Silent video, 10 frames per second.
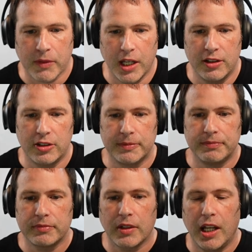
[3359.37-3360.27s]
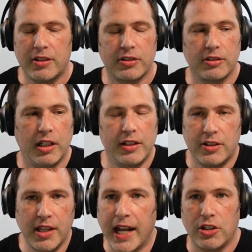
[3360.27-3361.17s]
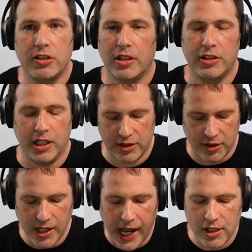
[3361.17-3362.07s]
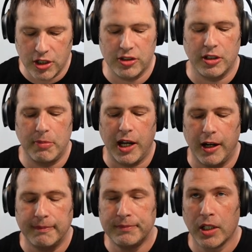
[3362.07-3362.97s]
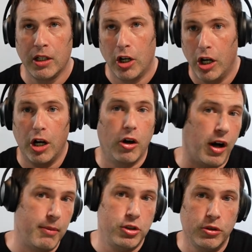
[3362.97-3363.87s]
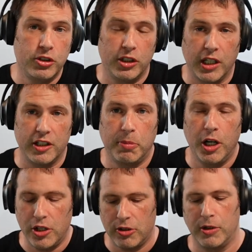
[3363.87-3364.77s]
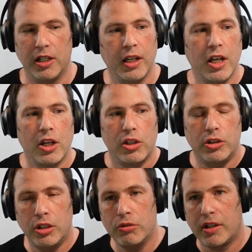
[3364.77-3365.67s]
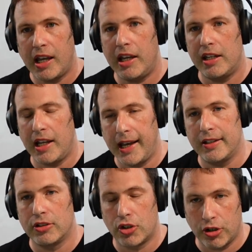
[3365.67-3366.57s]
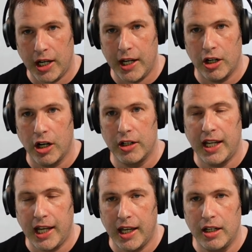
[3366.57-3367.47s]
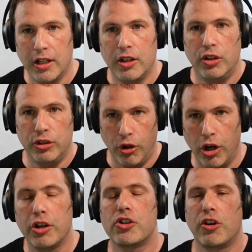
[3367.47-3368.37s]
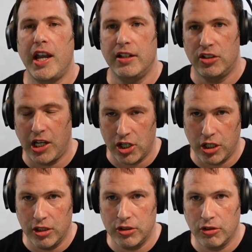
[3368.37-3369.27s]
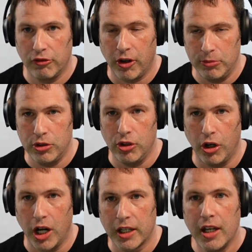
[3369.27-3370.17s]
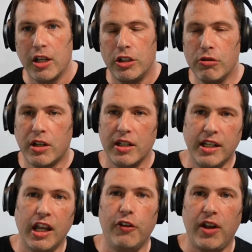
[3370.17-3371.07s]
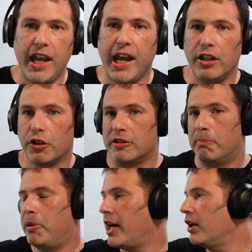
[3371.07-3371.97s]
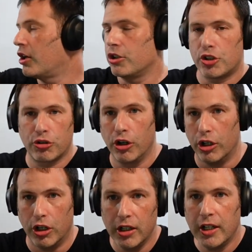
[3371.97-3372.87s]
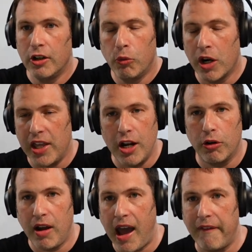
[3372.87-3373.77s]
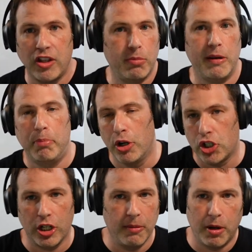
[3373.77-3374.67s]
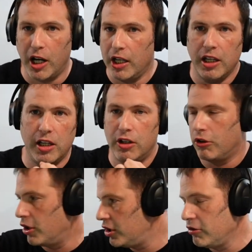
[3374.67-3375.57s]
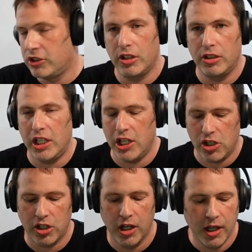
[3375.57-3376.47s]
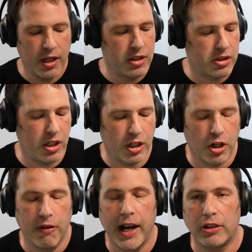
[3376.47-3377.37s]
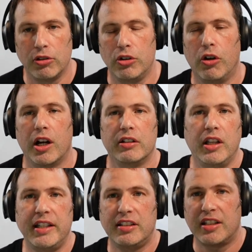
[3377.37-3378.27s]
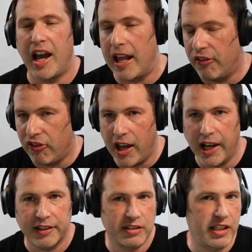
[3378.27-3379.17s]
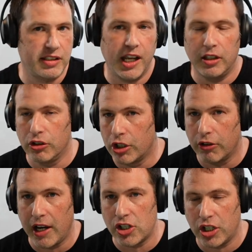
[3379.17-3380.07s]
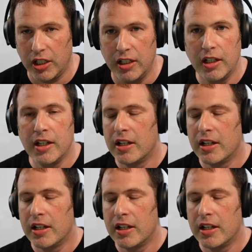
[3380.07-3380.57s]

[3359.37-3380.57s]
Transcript: it's not just about, oh, I'm using punishment. You can, as a trainer, get longer training sessions from the dog. You can give handlers better control where they don't have to be pushing a button or using a leash to correct their dog. Less side effects, less handler aggression,